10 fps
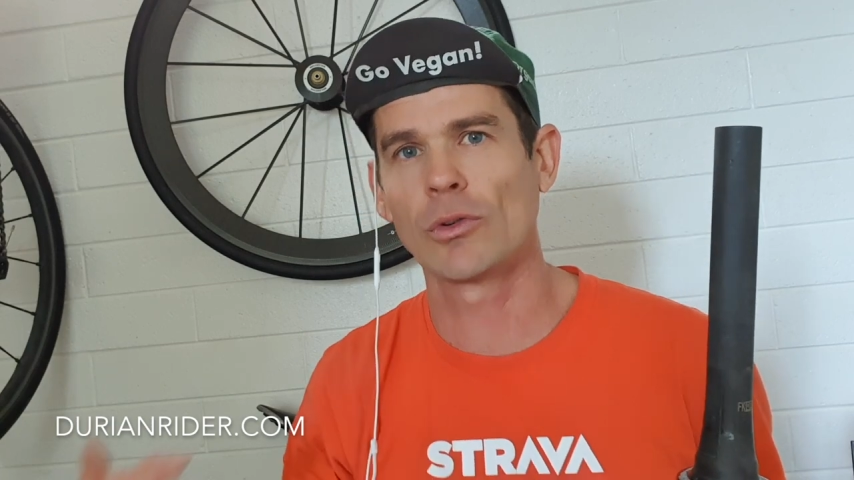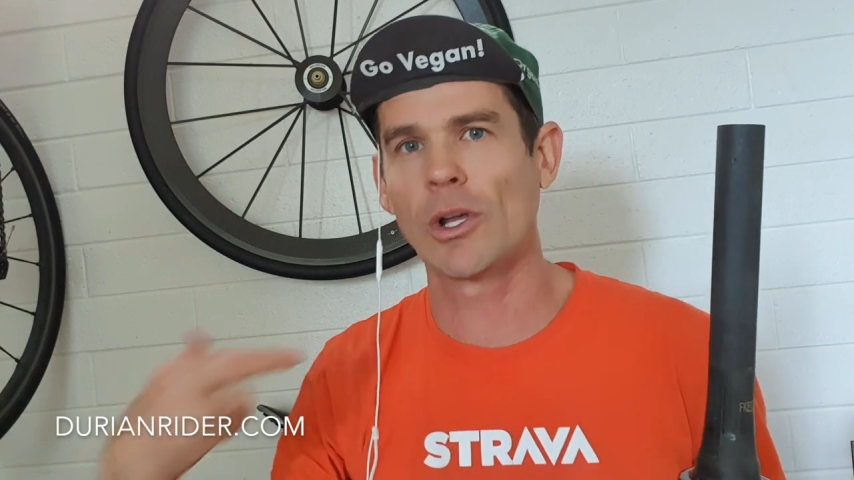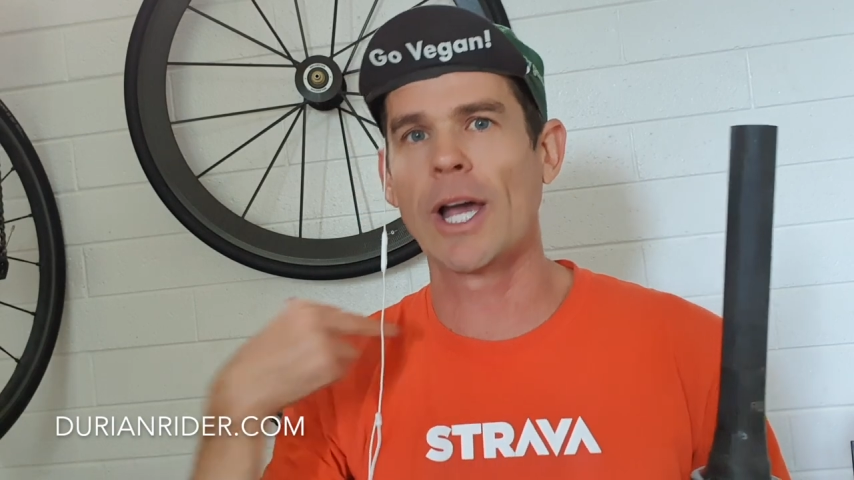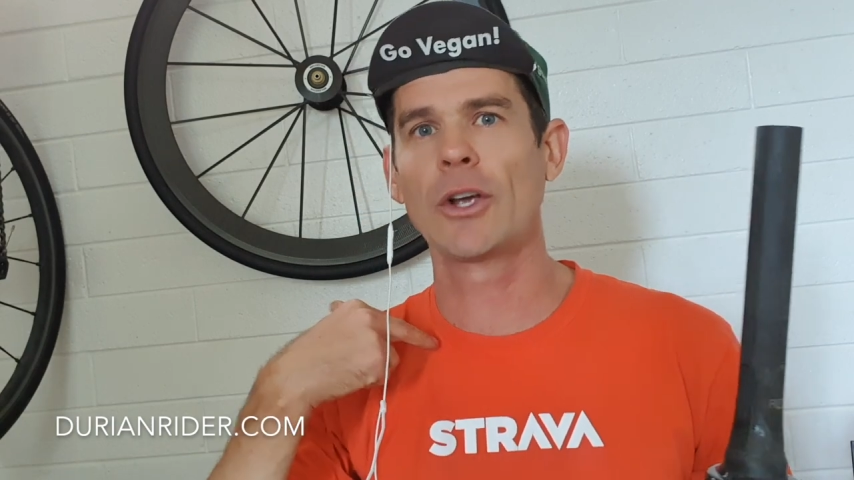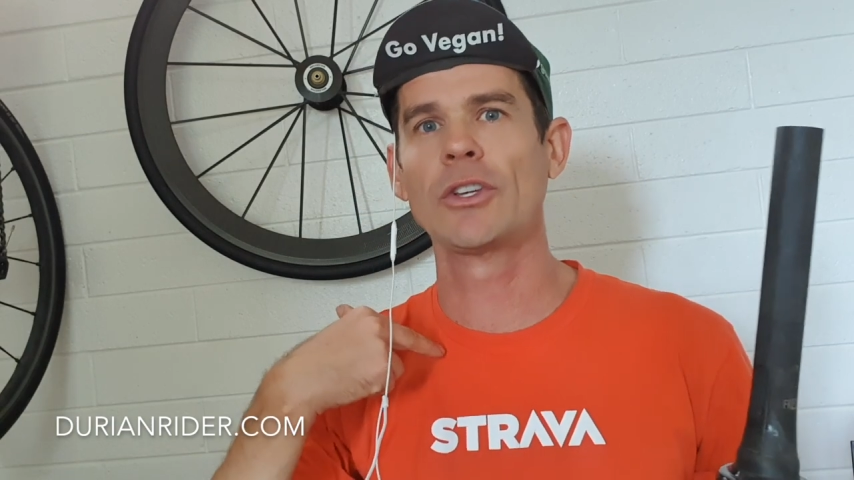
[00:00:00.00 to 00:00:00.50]

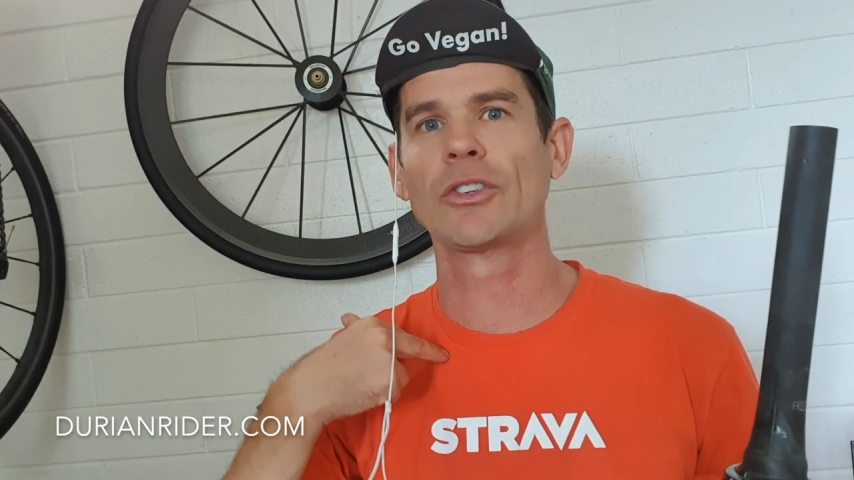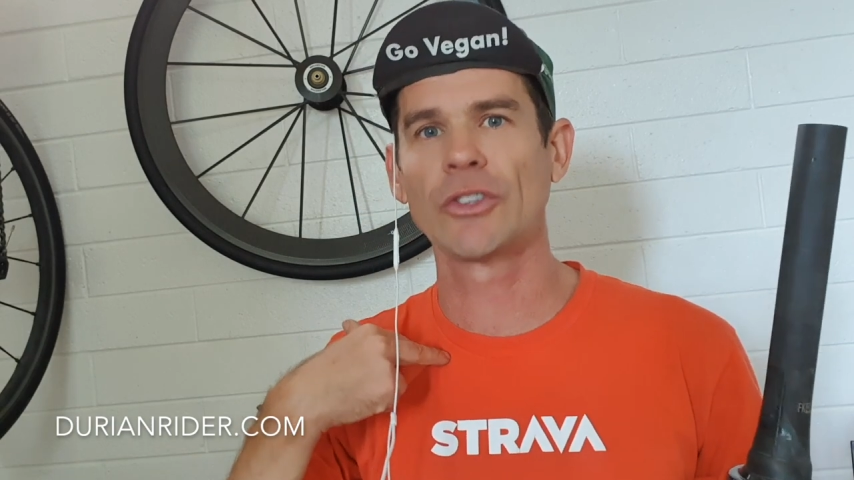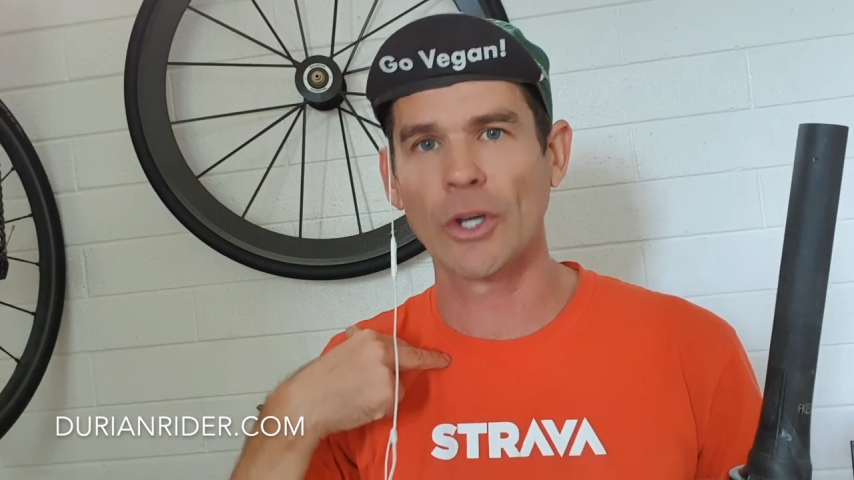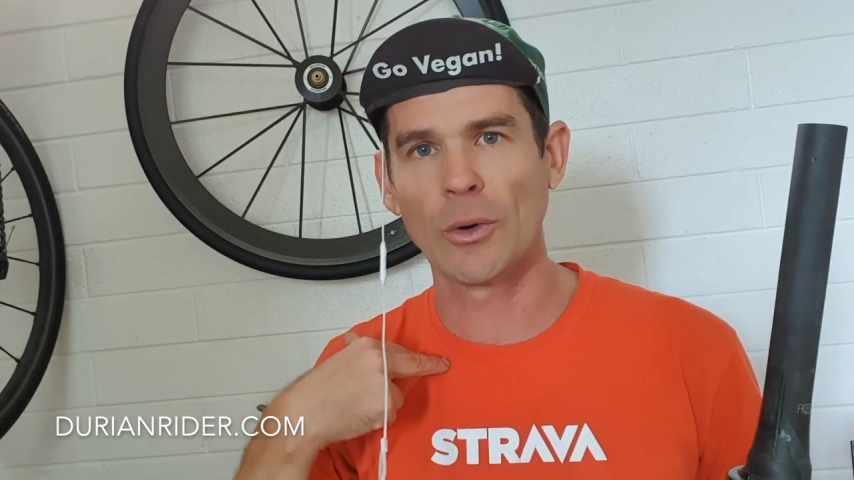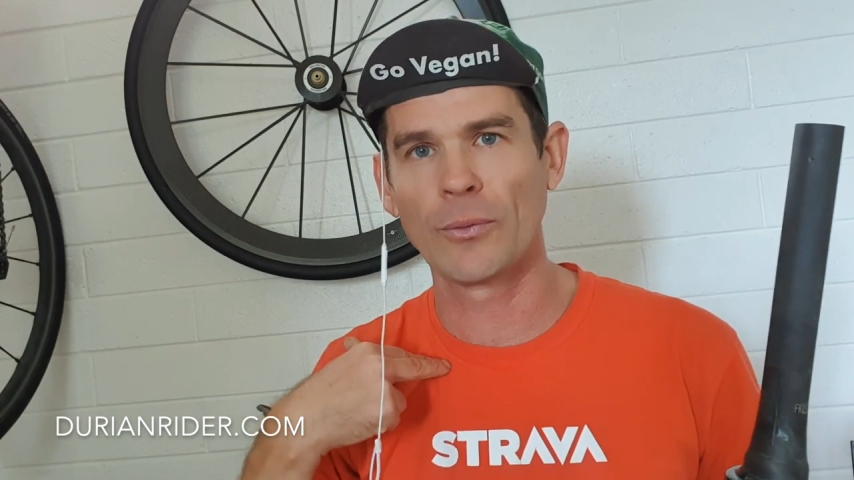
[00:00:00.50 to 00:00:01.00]
relying on
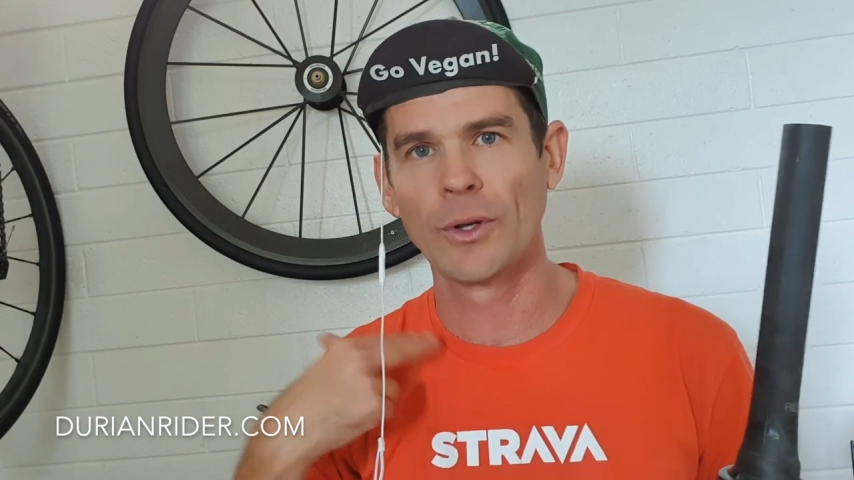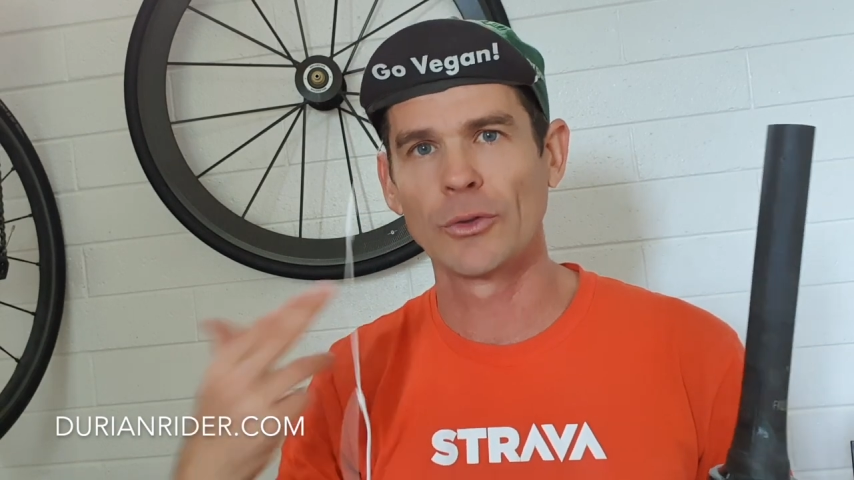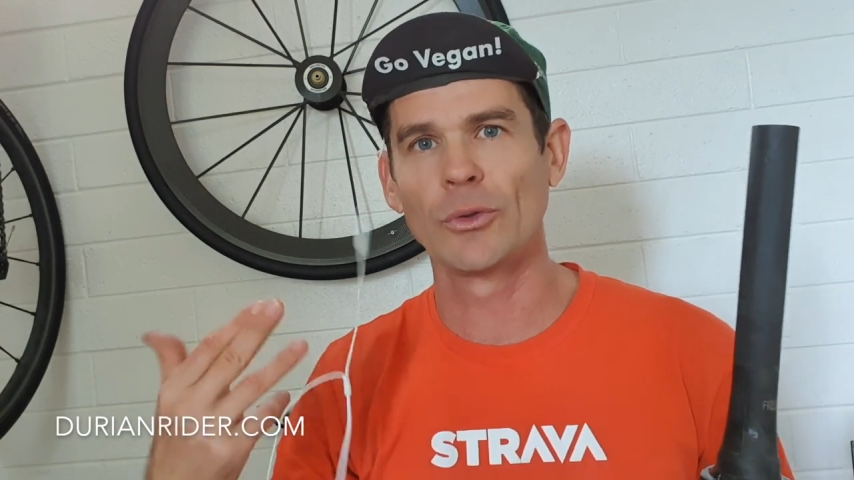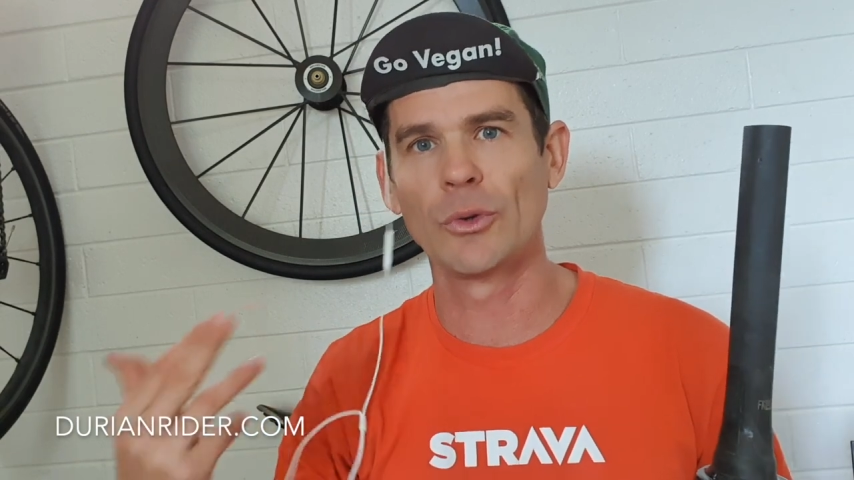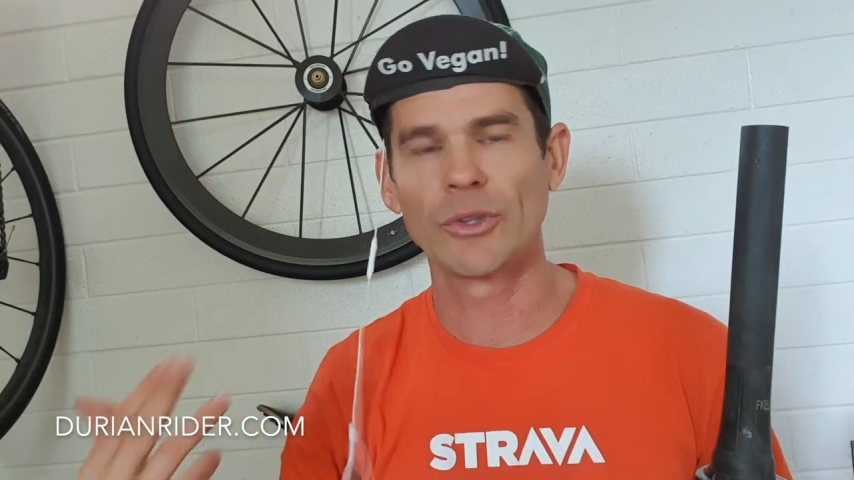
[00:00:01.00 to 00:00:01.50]
yourself
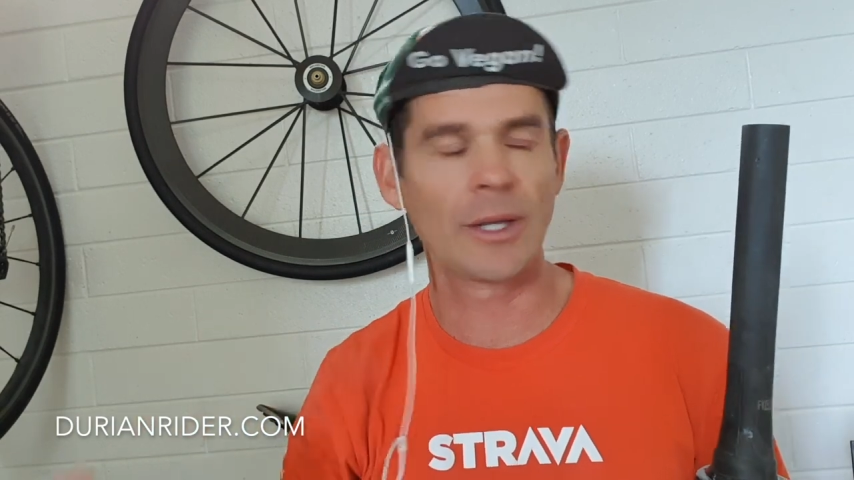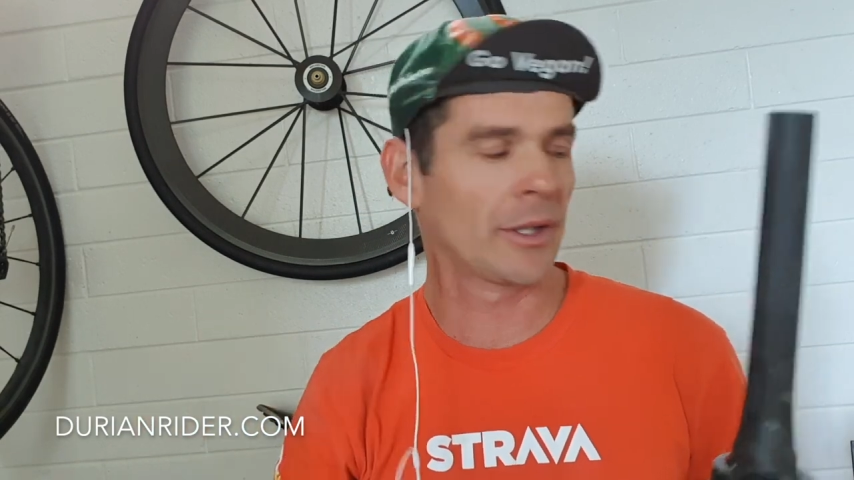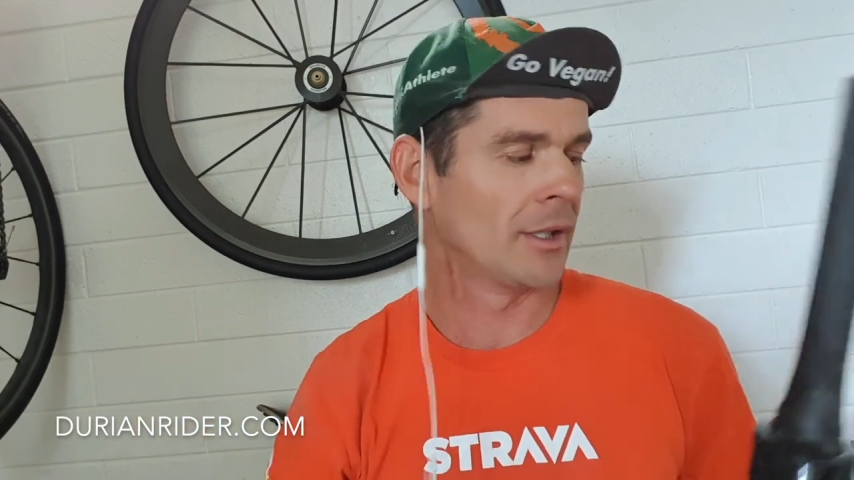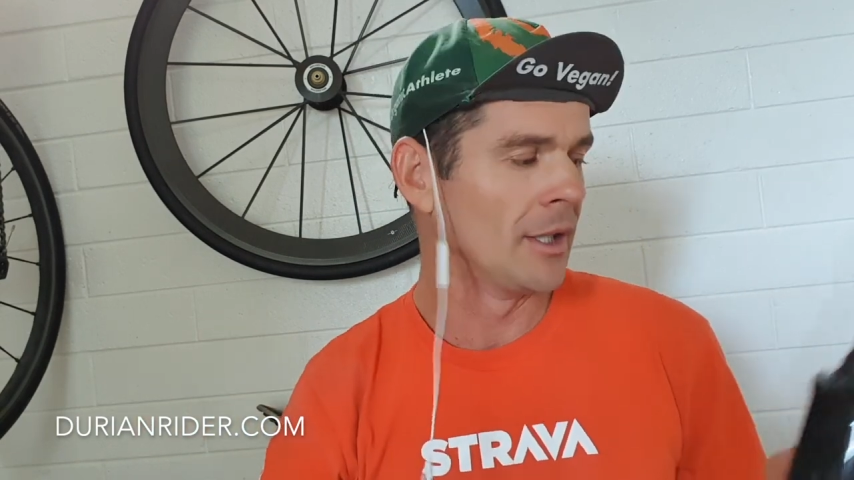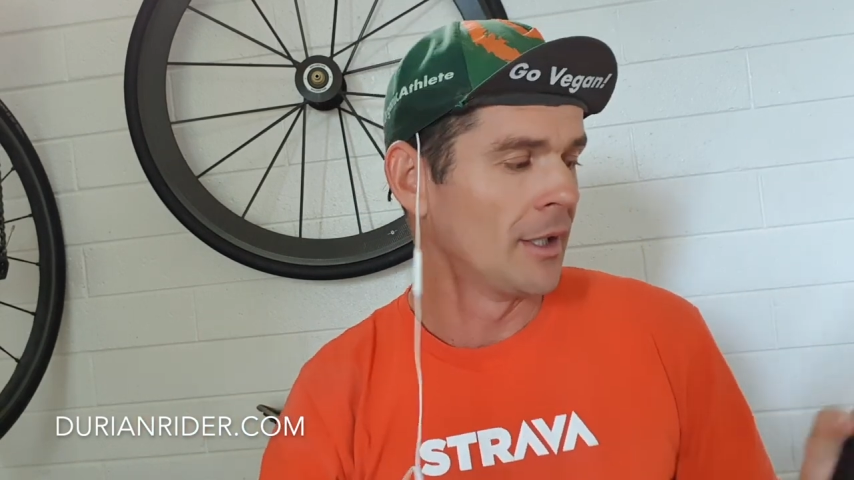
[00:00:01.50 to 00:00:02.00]
to do something.